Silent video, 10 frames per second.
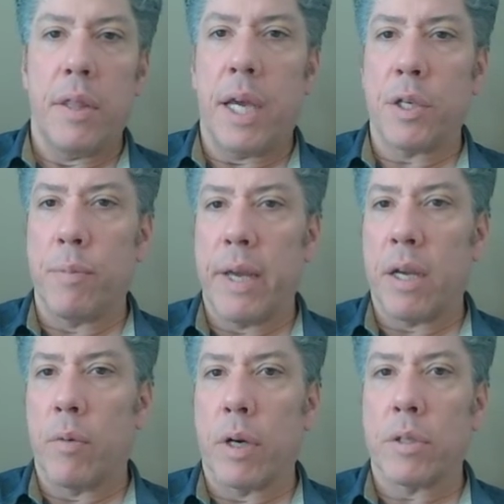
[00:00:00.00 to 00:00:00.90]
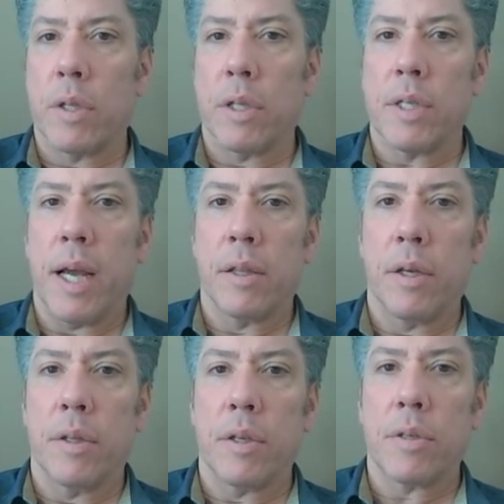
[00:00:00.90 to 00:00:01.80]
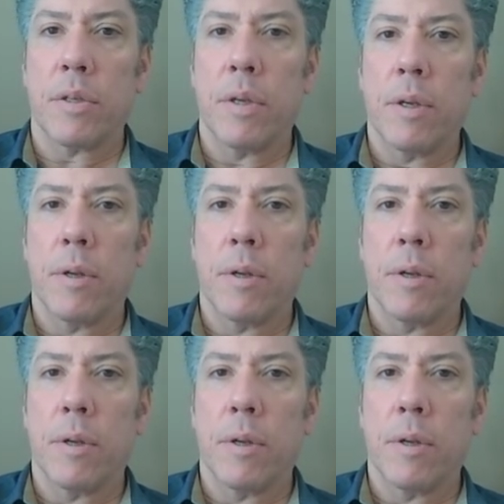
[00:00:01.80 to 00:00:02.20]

that should make it work so let's download this